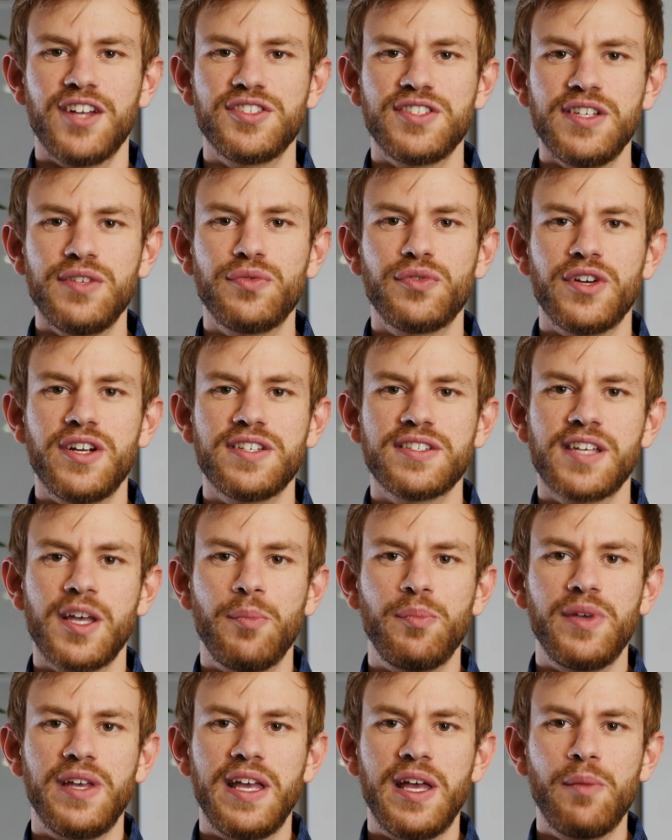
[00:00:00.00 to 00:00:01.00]
A seed phrase
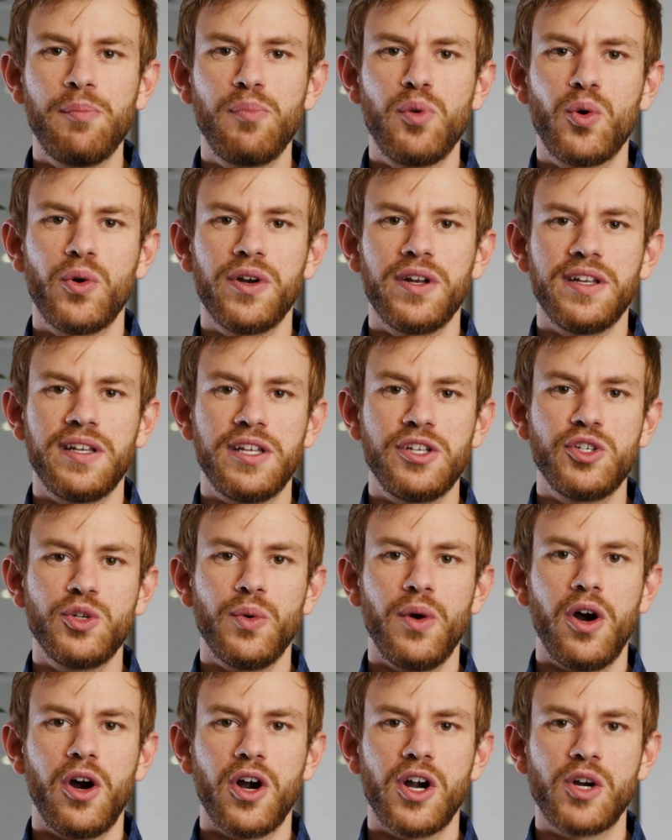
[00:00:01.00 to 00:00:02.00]
can be imported
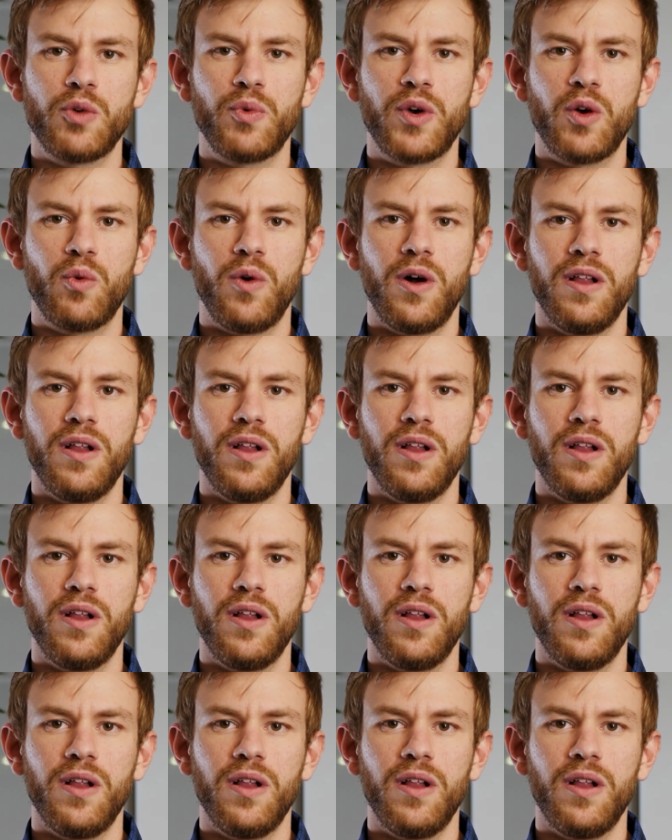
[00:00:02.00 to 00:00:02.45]
into a hardware